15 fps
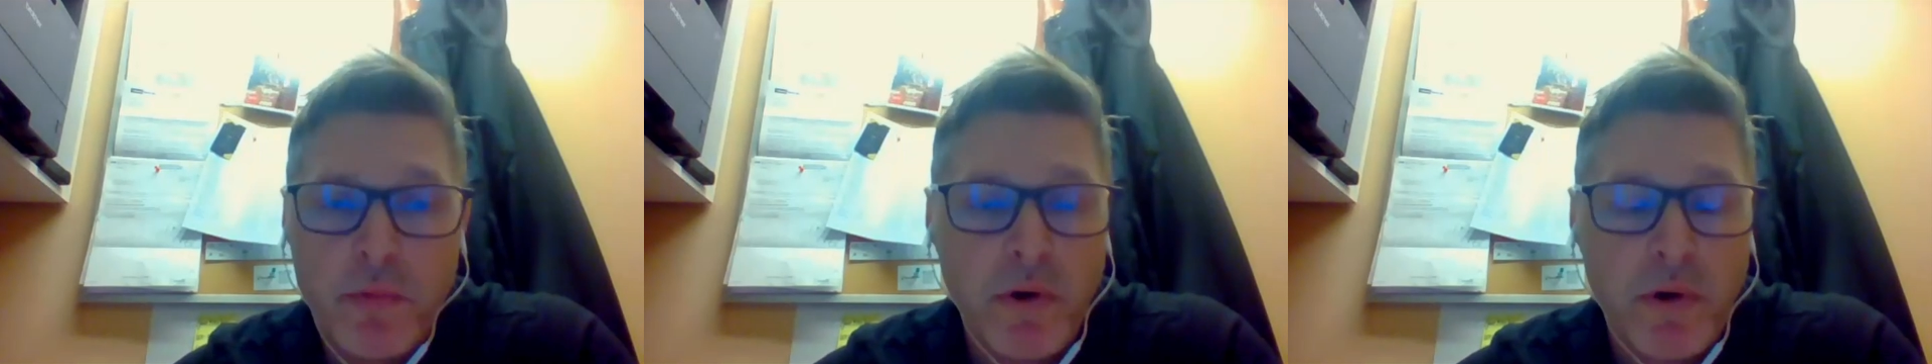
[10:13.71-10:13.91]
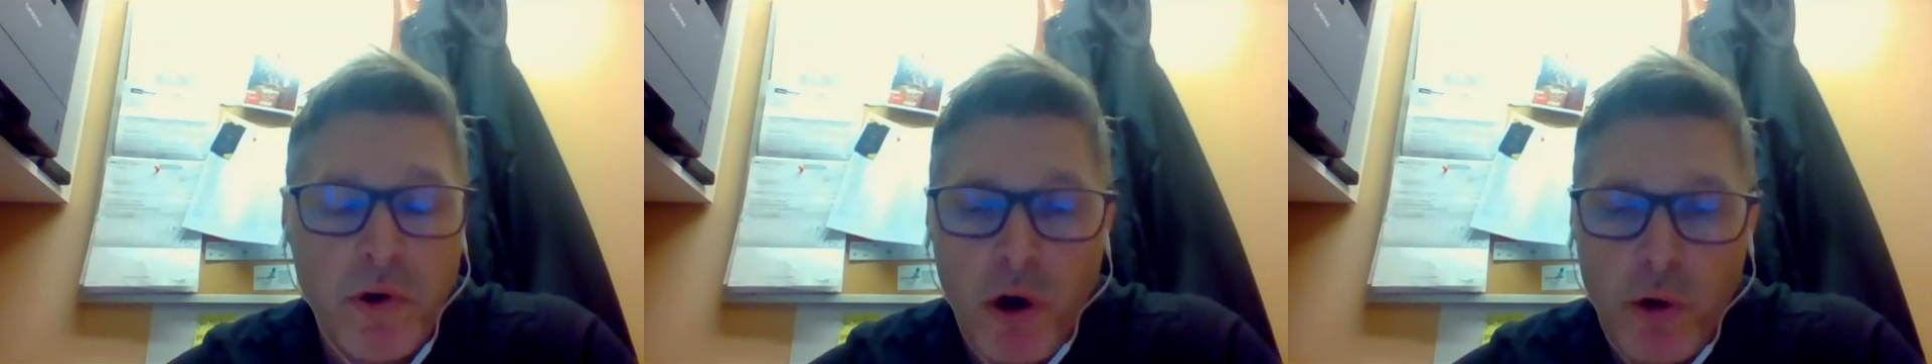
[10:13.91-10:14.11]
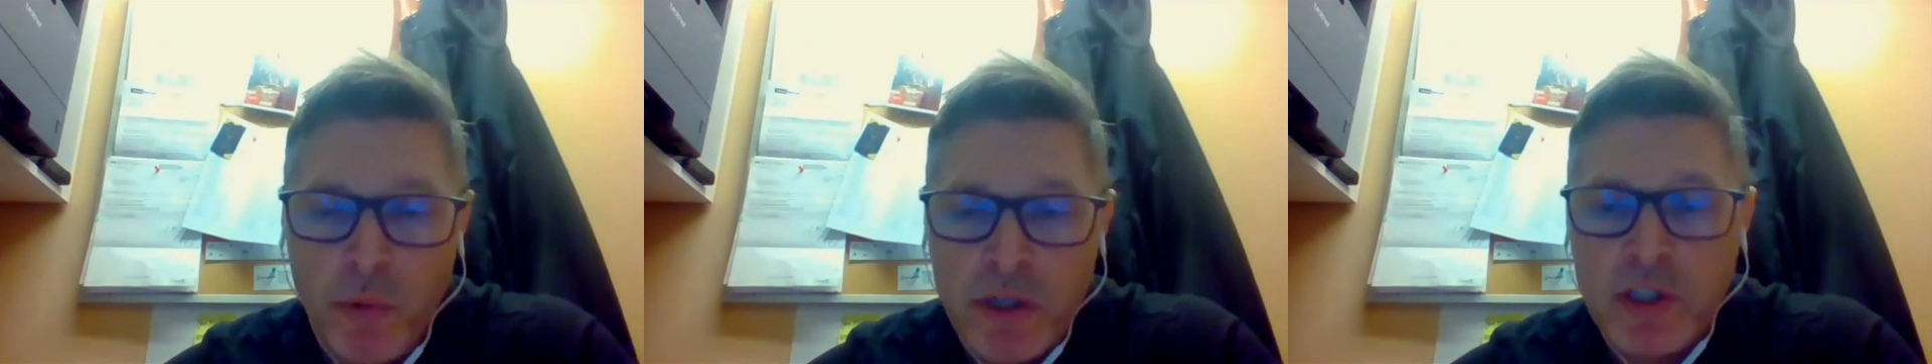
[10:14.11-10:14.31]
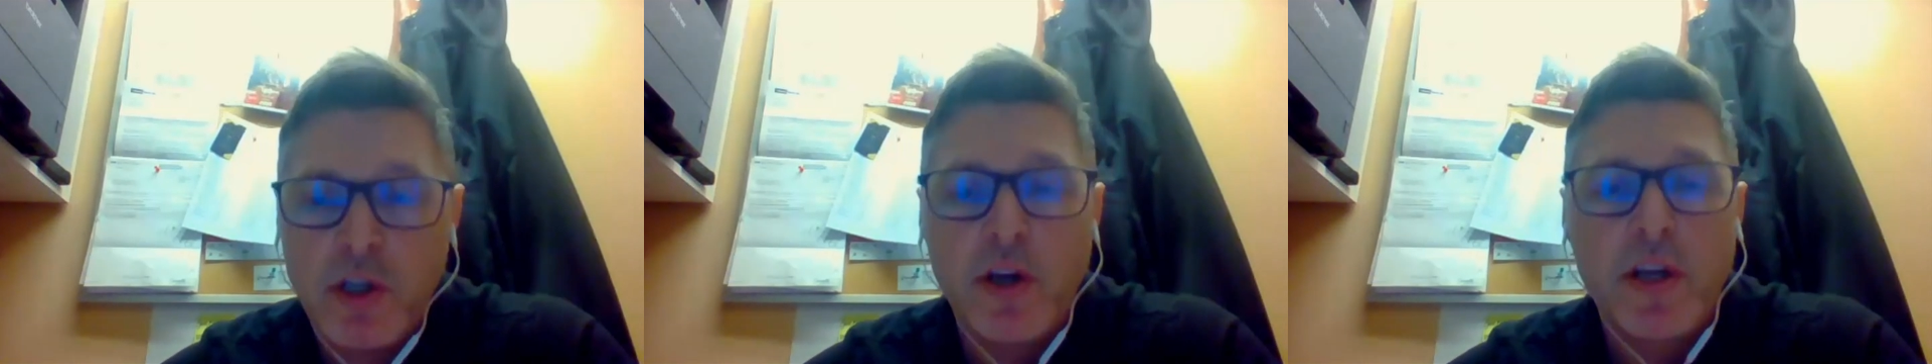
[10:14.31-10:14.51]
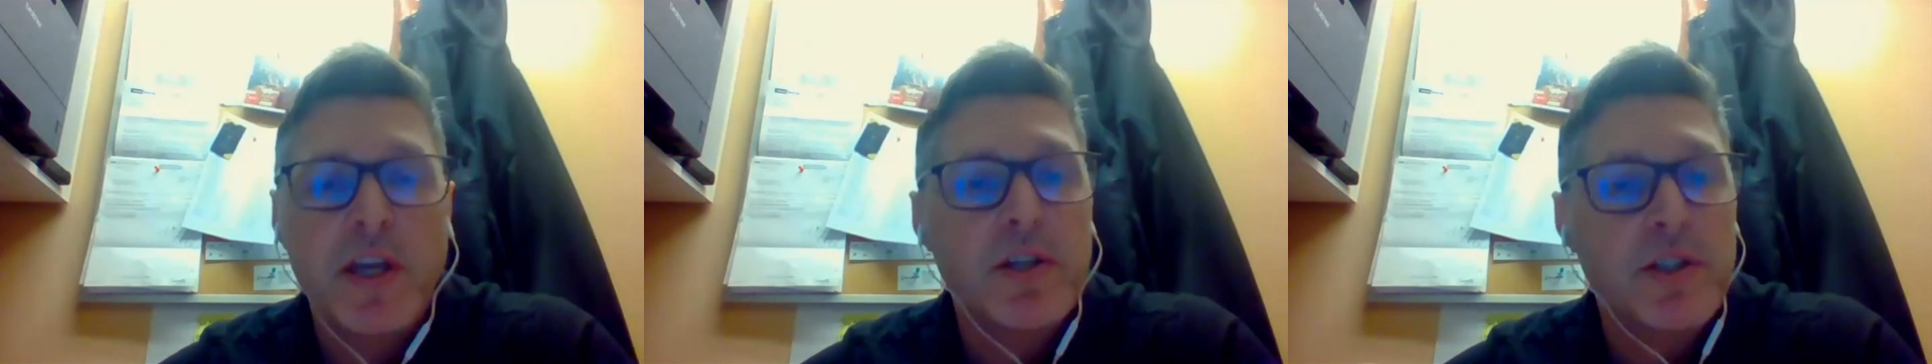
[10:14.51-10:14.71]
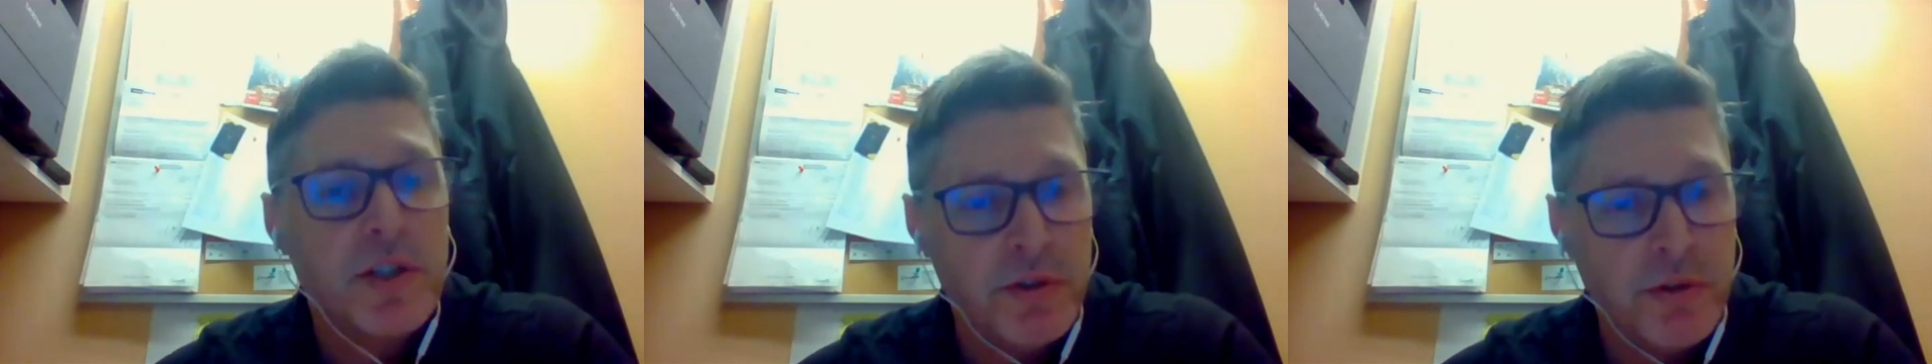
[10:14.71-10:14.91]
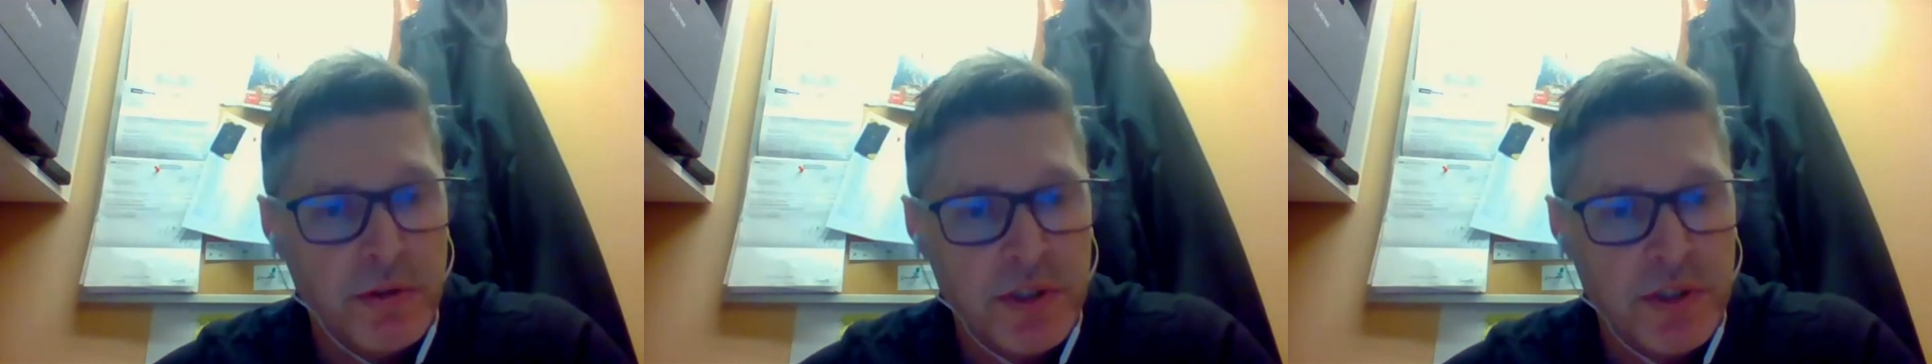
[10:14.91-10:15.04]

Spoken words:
We're always looking to